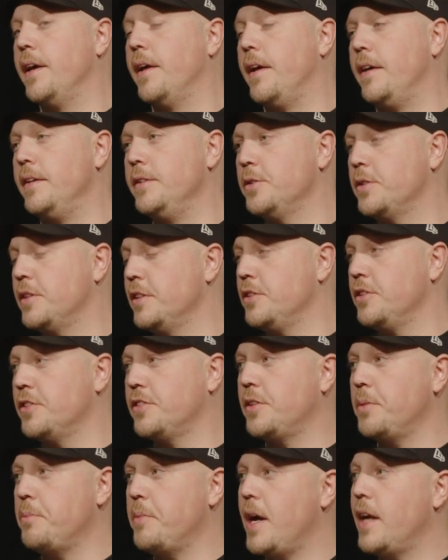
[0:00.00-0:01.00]
You can
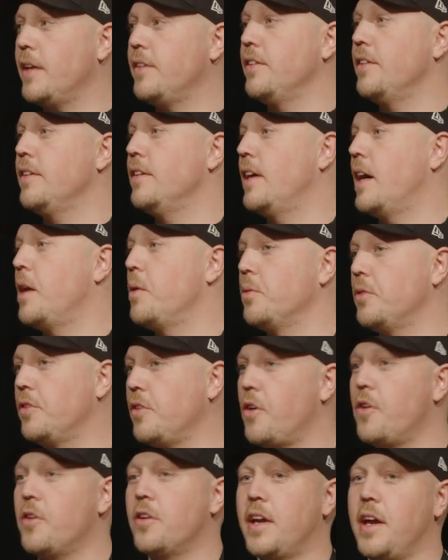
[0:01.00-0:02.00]
just imagine how
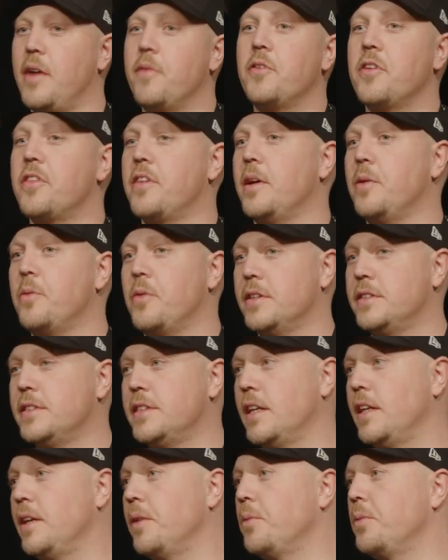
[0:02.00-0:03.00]
dark everything was,
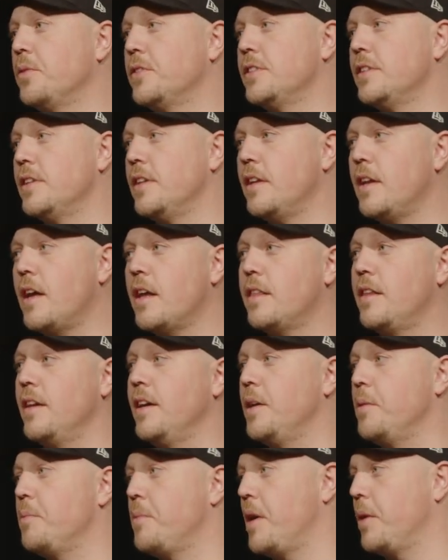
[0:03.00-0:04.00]
and there was
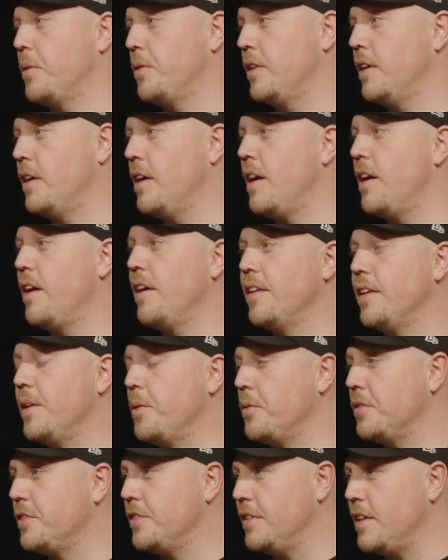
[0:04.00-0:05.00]
nothing about God, there
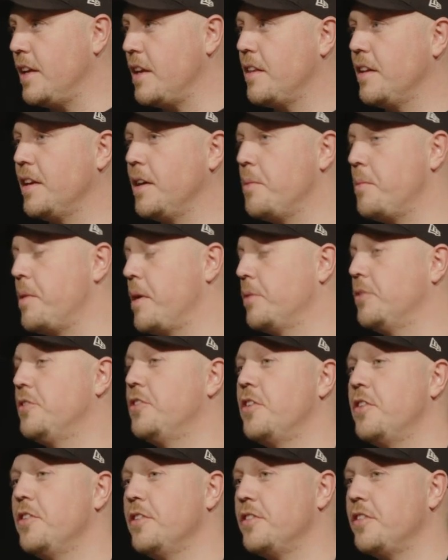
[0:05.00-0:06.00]
was nothing about
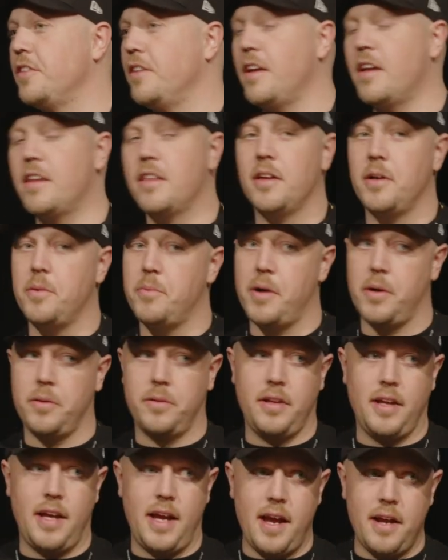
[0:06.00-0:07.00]
church, nothing about
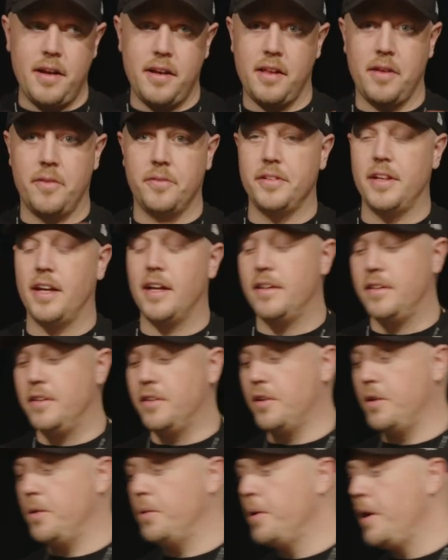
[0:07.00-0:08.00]
any of that, you
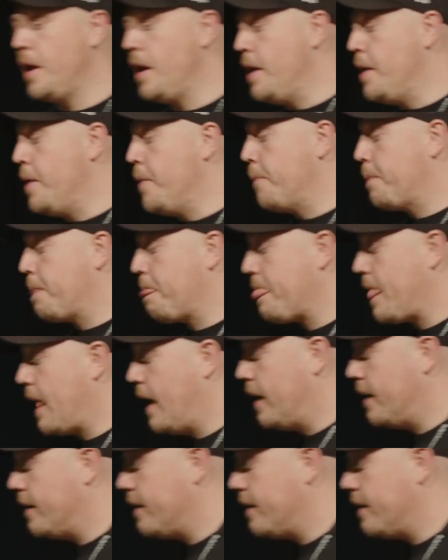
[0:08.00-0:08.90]
know. And